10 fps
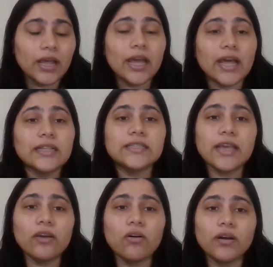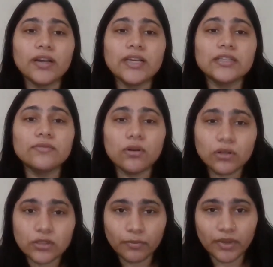And staying organized will
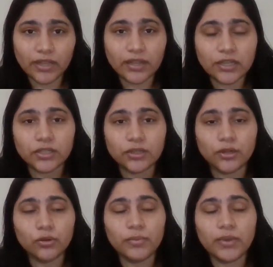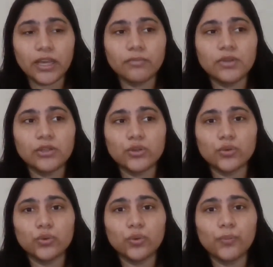also mean that you'll be able
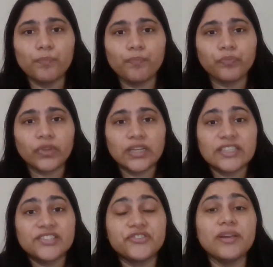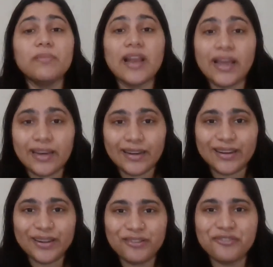to streamline
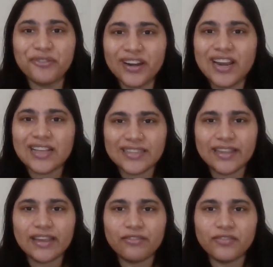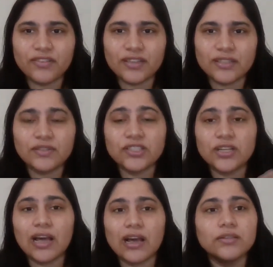your freelancing efforts, which
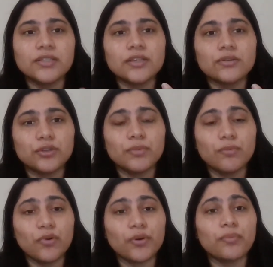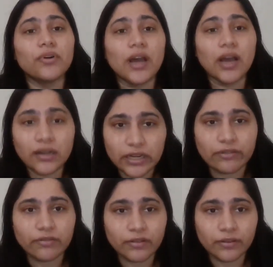allows you to be more
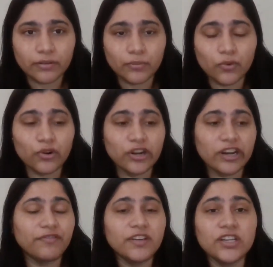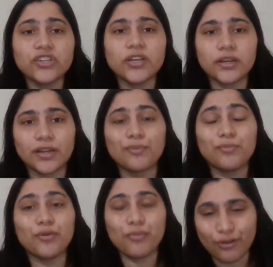productive, more efficient, and
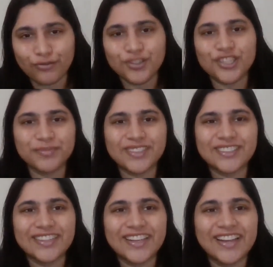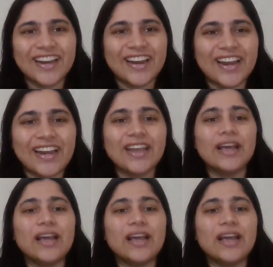more profitable, right?